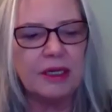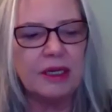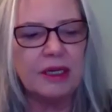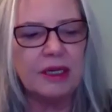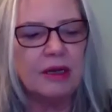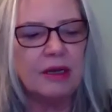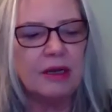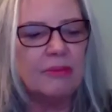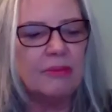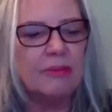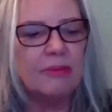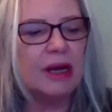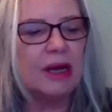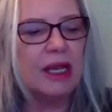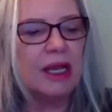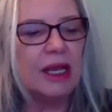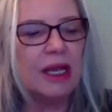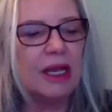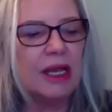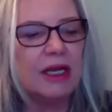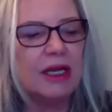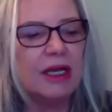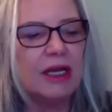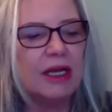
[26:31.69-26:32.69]
by
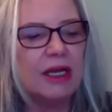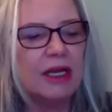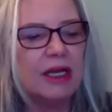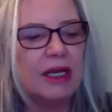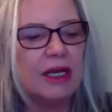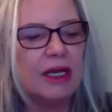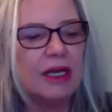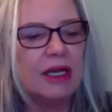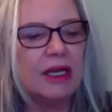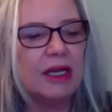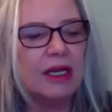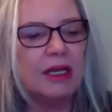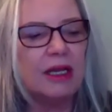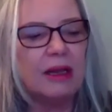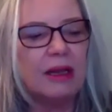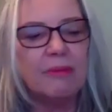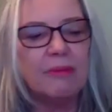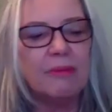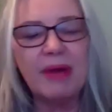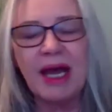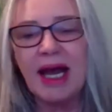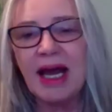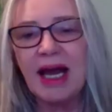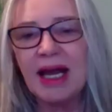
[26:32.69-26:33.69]
any
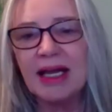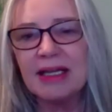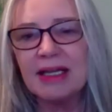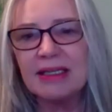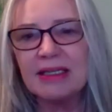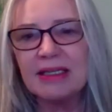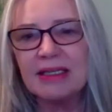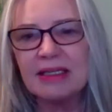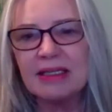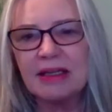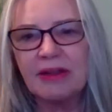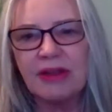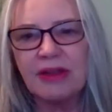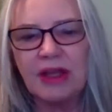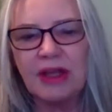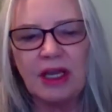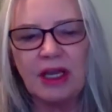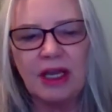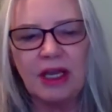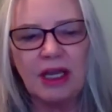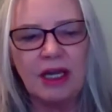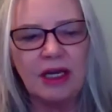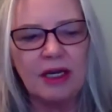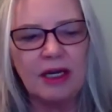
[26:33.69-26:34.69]
past
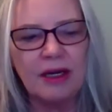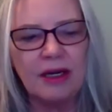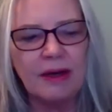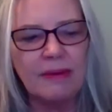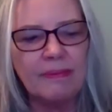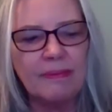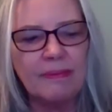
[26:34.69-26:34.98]
thinking.